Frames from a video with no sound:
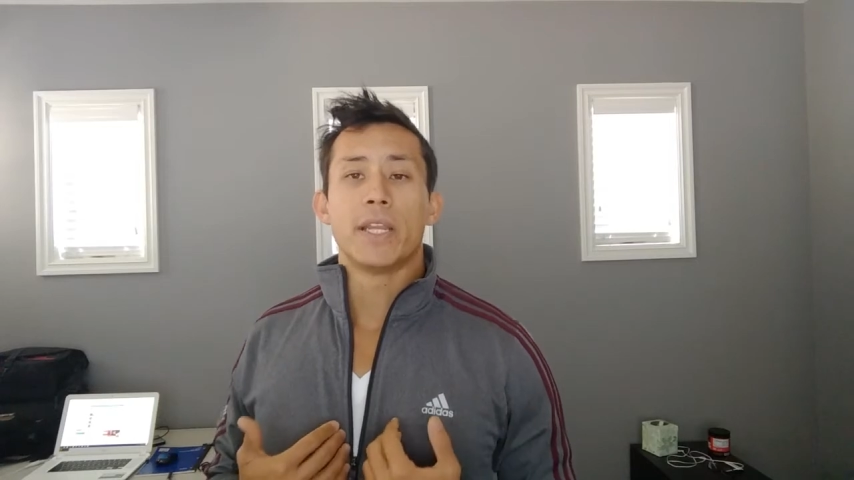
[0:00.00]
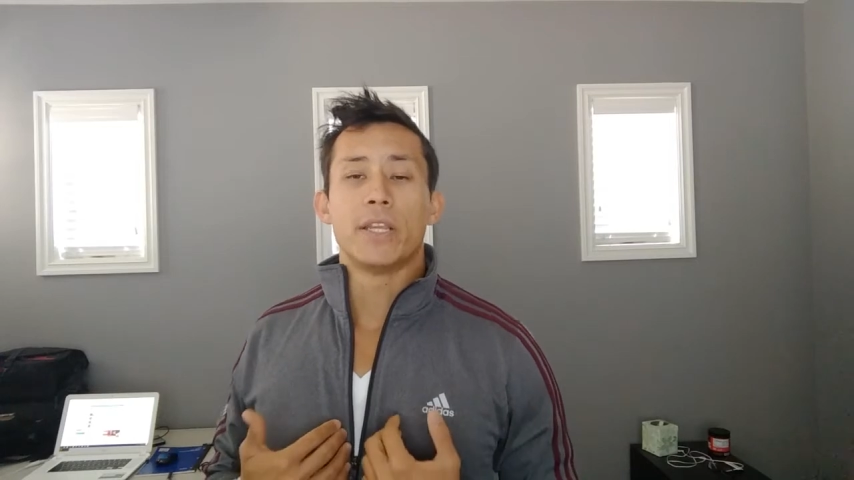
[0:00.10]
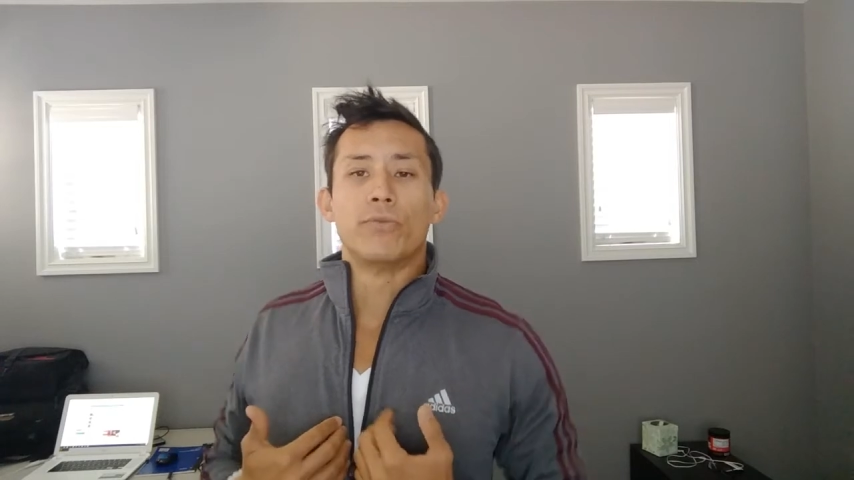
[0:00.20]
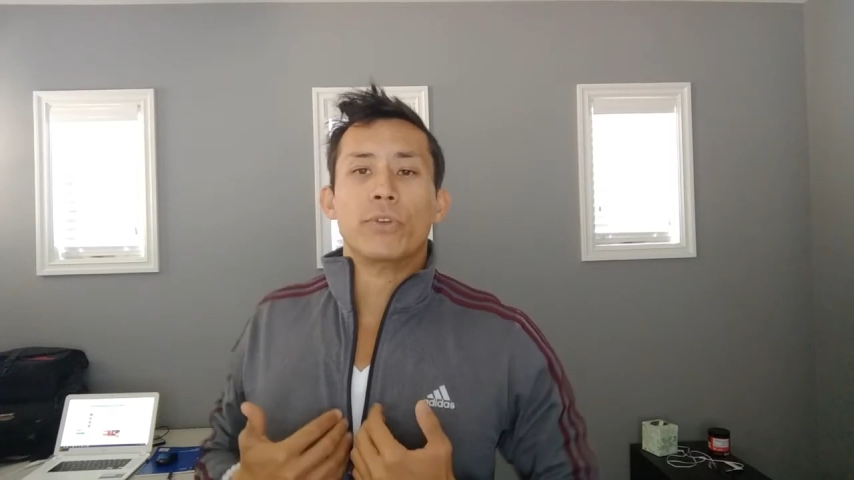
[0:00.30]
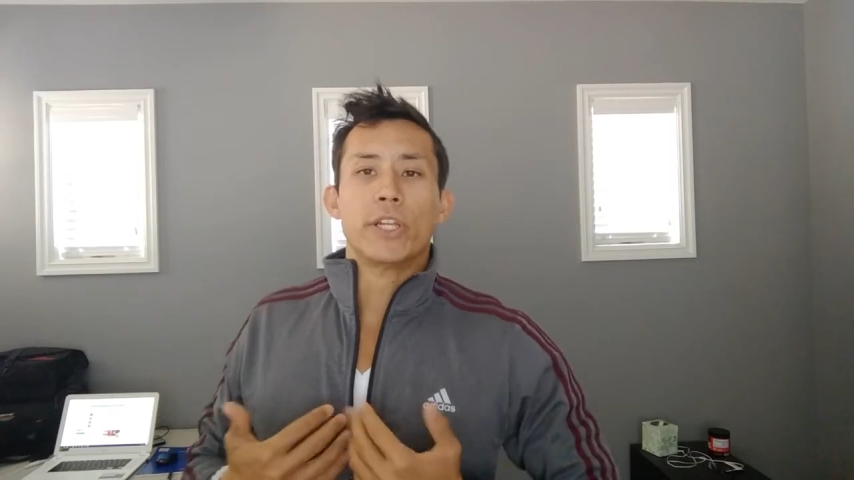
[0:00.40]

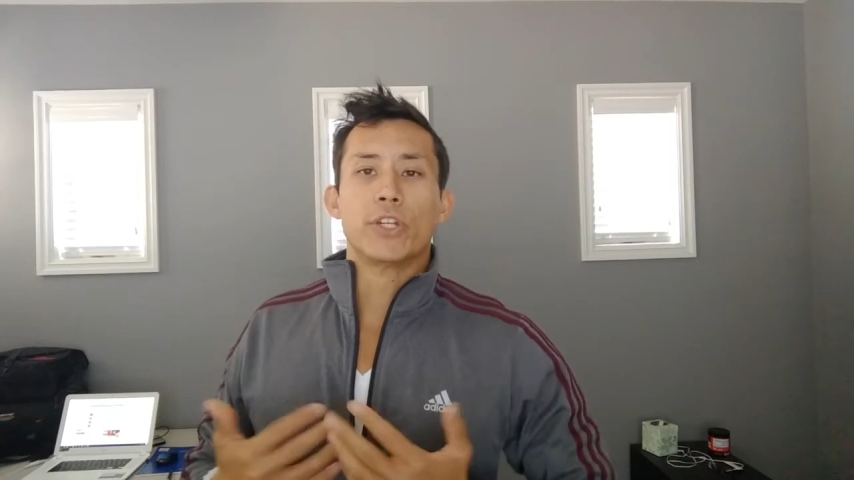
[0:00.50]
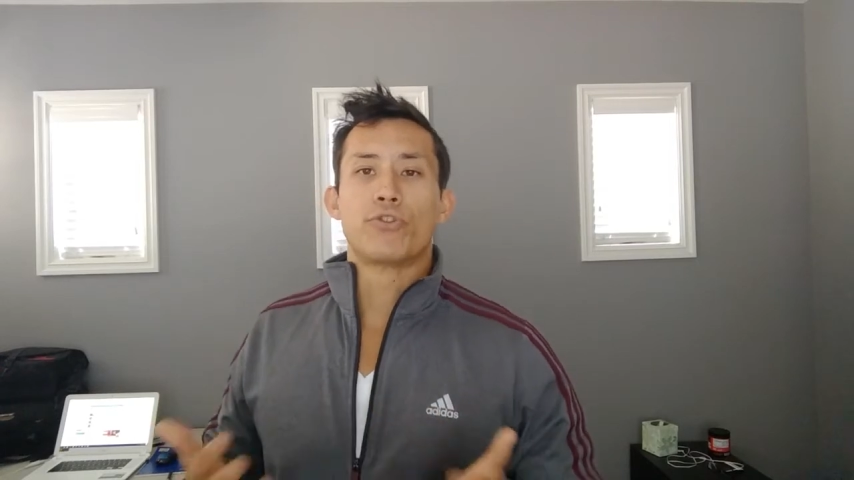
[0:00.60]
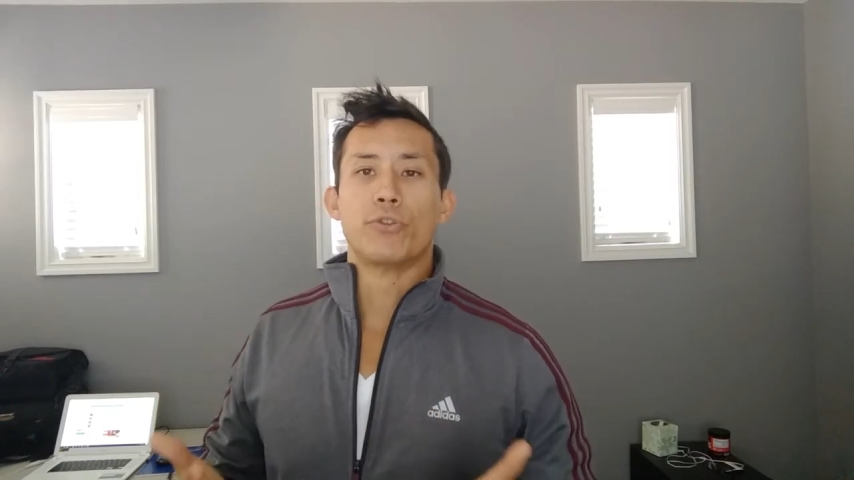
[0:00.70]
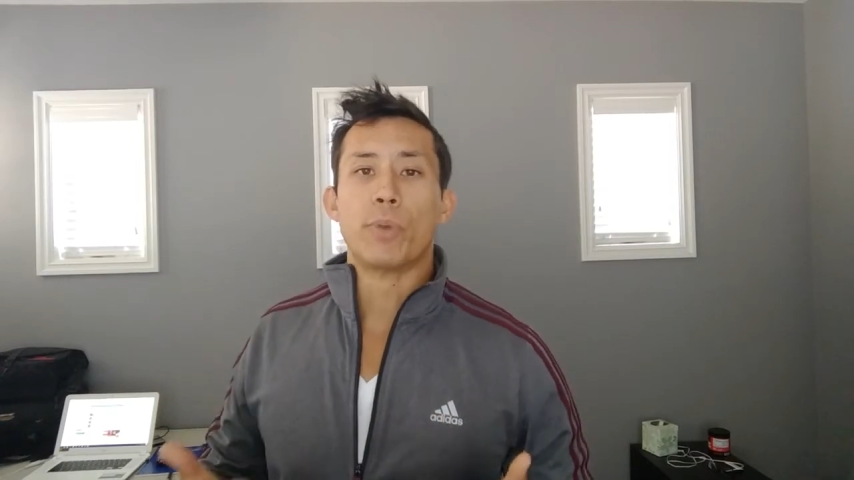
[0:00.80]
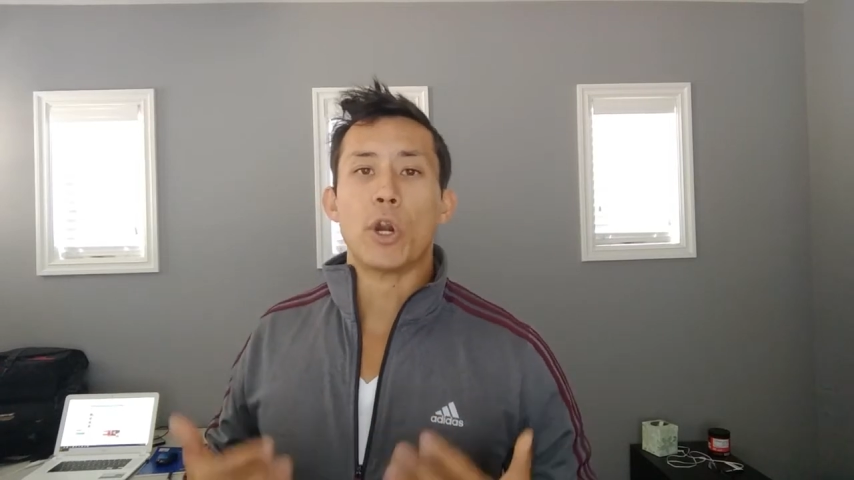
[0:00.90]
is really a
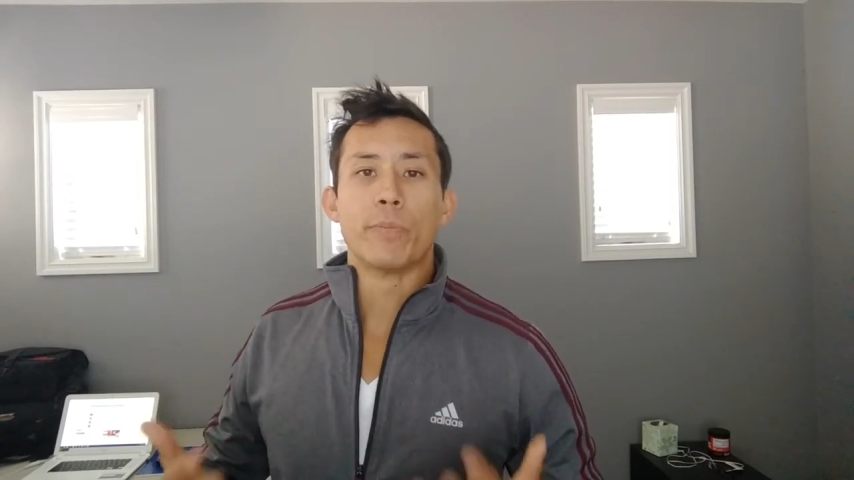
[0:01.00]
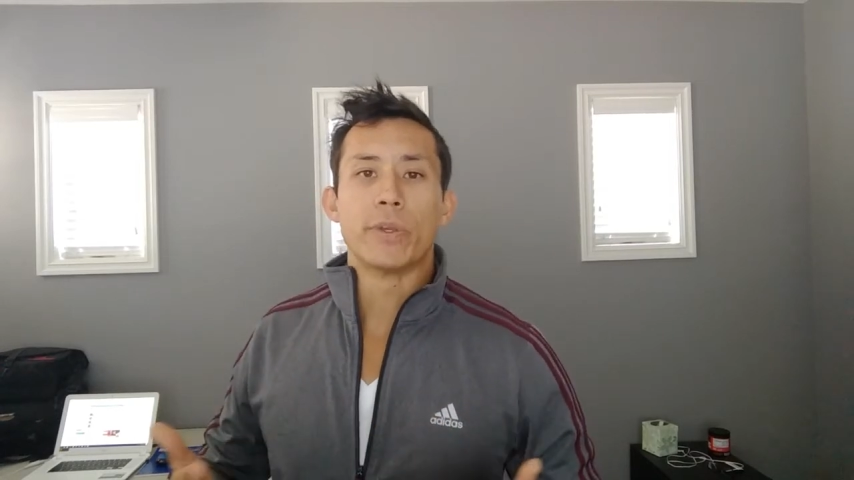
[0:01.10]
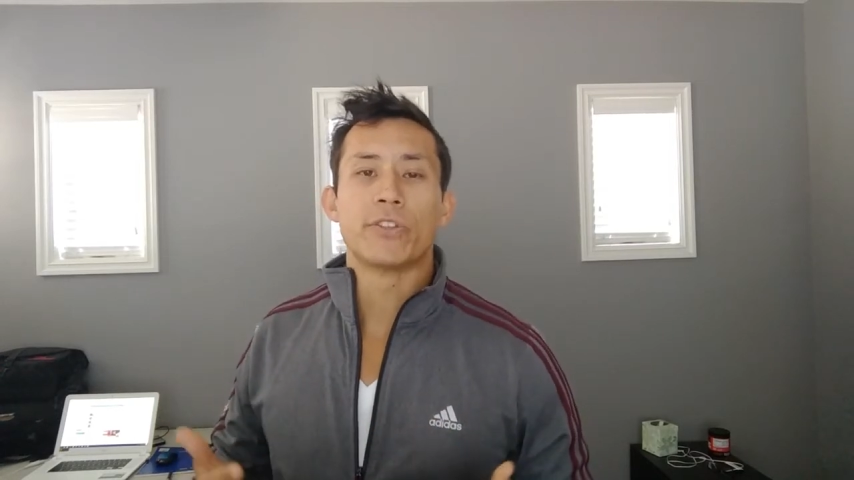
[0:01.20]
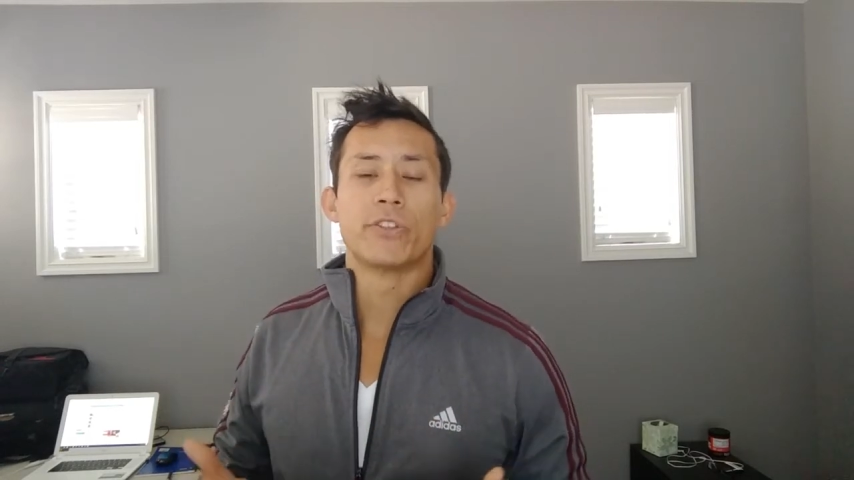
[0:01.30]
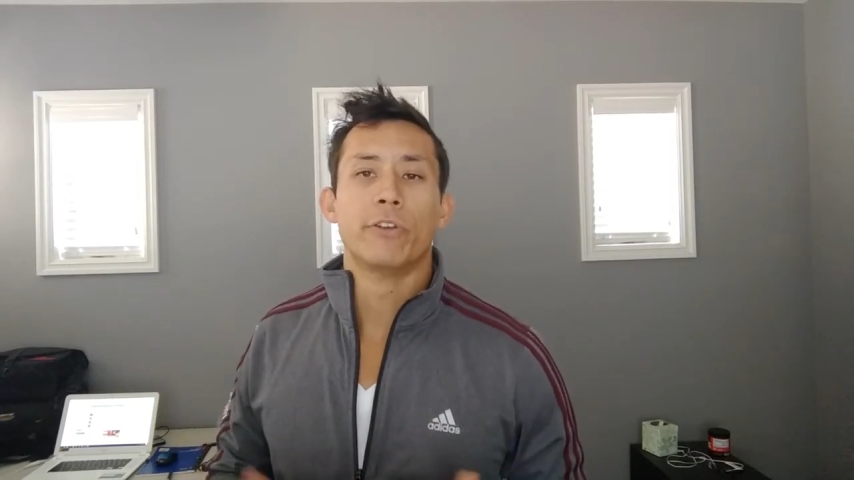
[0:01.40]
true purpose